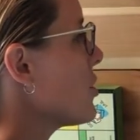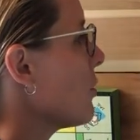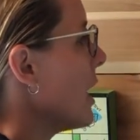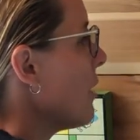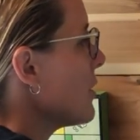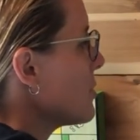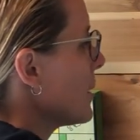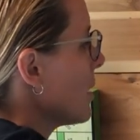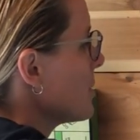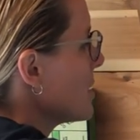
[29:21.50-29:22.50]
so now this
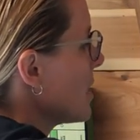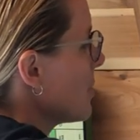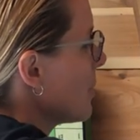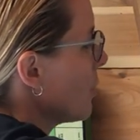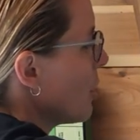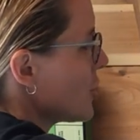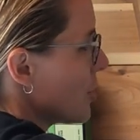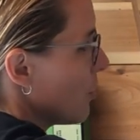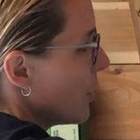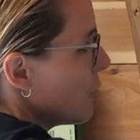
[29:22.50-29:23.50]
becomes the same type of
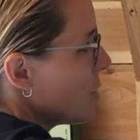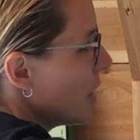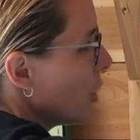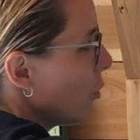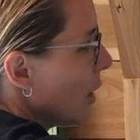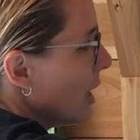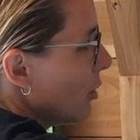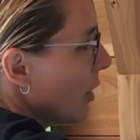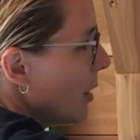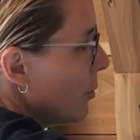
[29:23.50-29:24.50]
question. When you did a
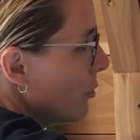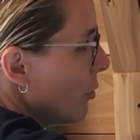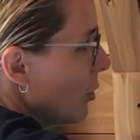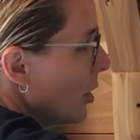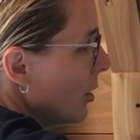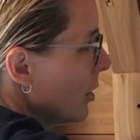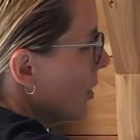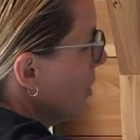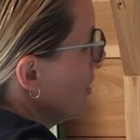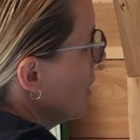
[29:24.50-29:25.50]
greater than before,
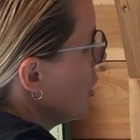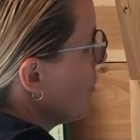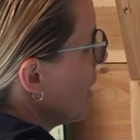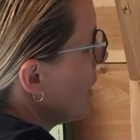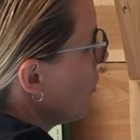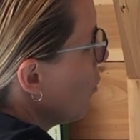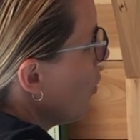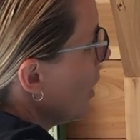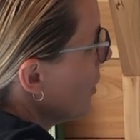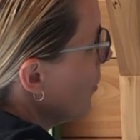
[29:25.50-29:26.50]
you made it
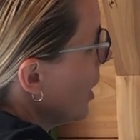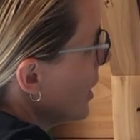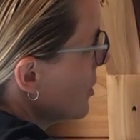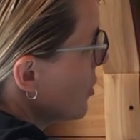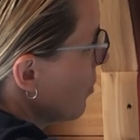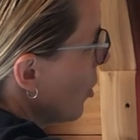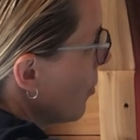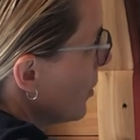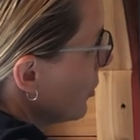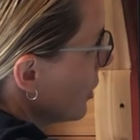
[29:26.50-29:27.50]
1 minus the
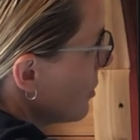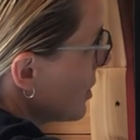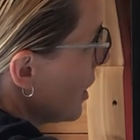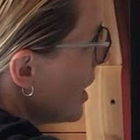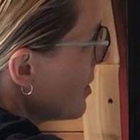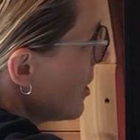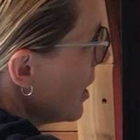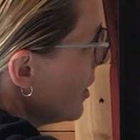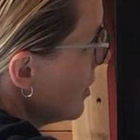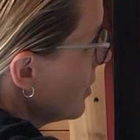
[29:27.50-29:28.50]
probability was less
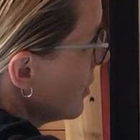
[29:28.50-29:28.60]
than.